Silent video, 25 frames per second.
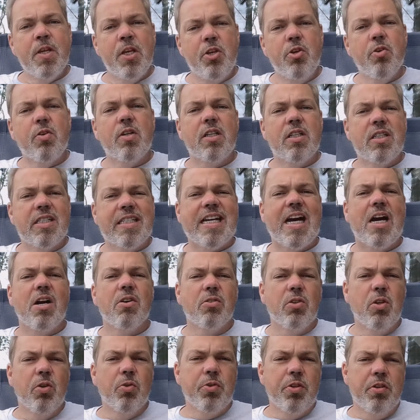you can
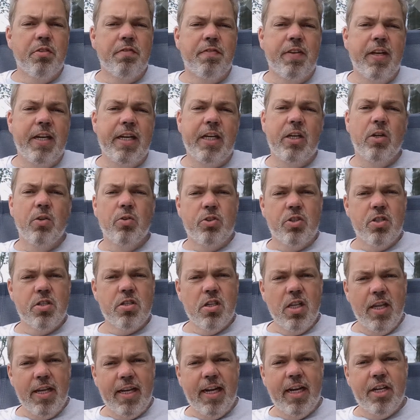download the video,
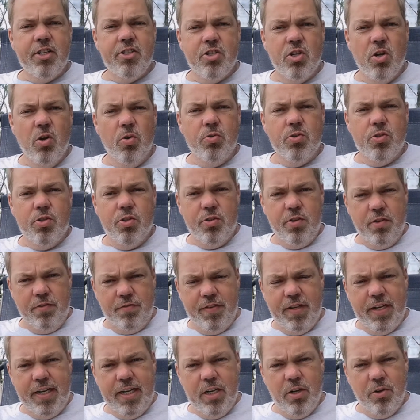just like I showed you the
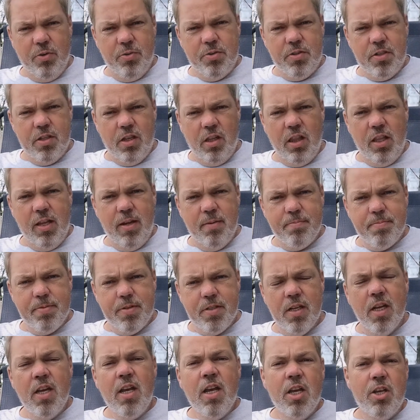videos
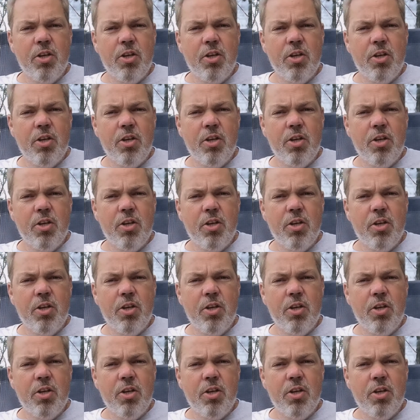clips.